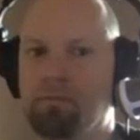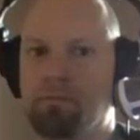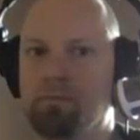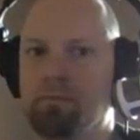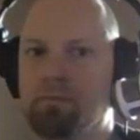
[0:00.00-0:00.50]

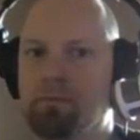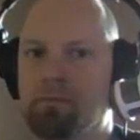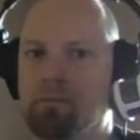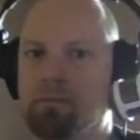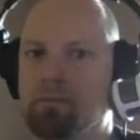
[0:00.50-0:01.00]

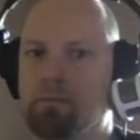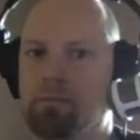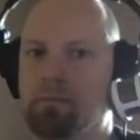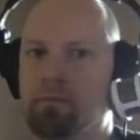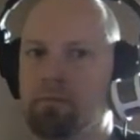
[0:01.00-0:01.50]

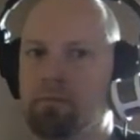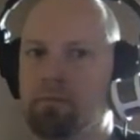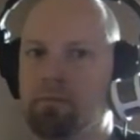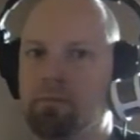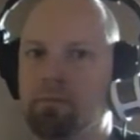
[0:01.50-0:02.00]

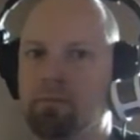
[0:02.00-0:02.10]
[no speech]